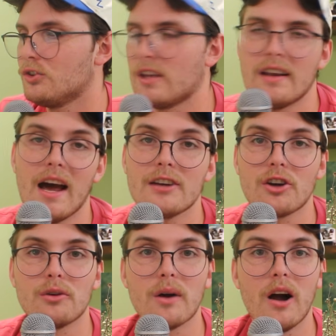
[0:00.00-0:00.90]
Cannot
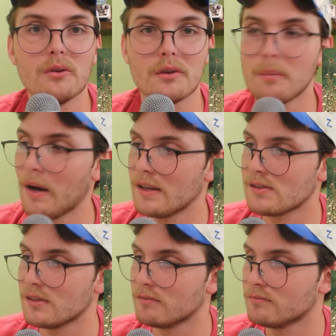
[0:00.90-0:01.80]
go wrong with a
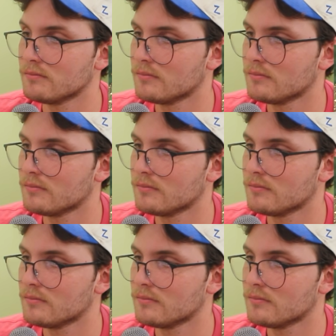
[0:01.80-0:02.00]
bison.